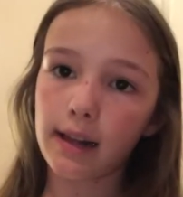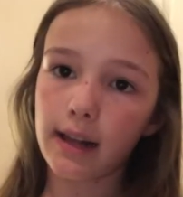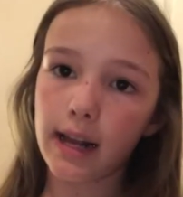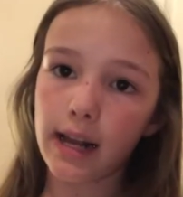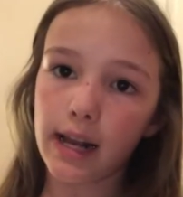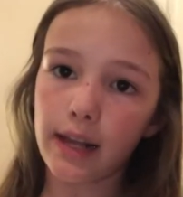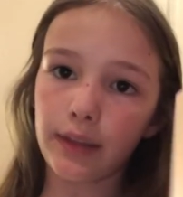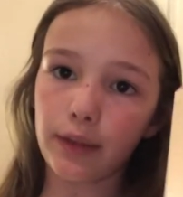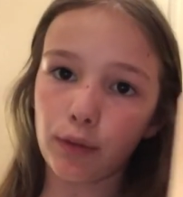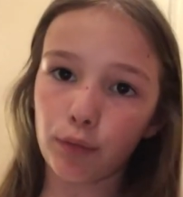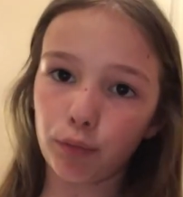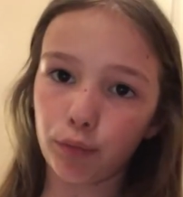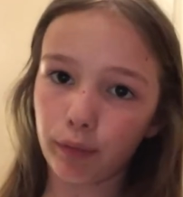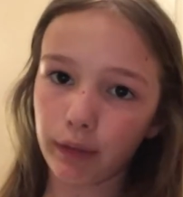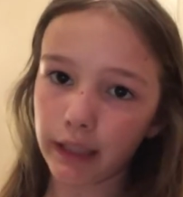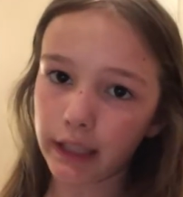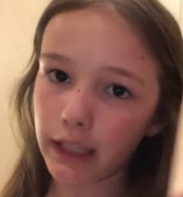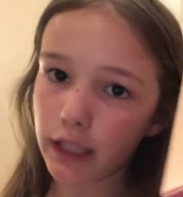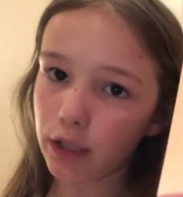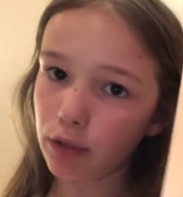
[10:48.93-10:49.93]
And the
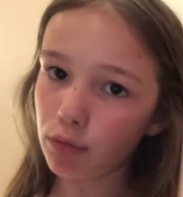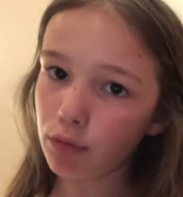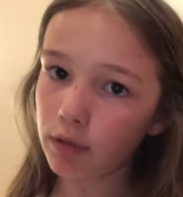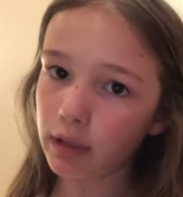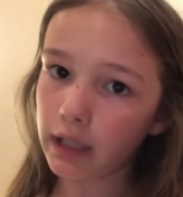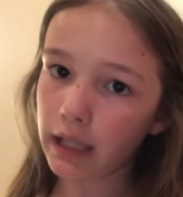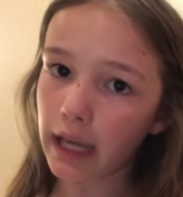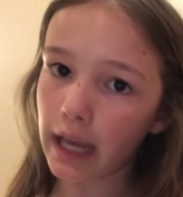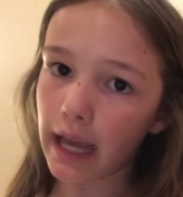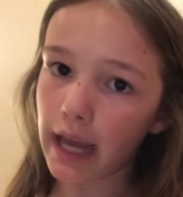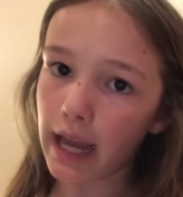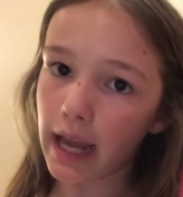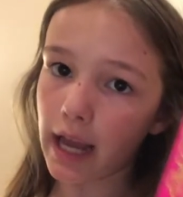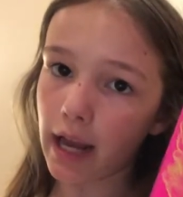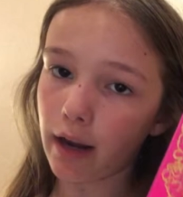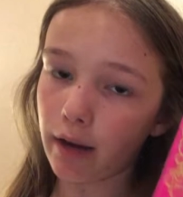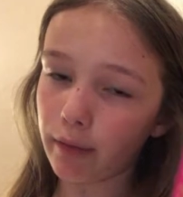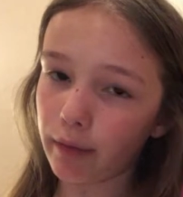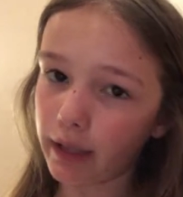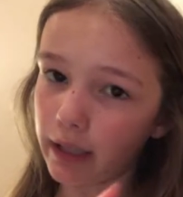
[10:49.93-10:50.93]
really cute
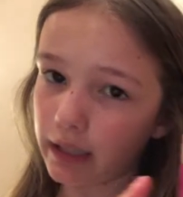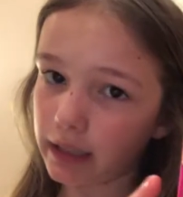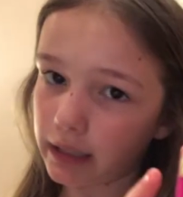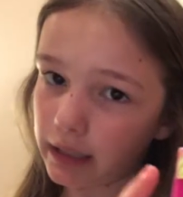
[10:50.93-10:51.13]
carry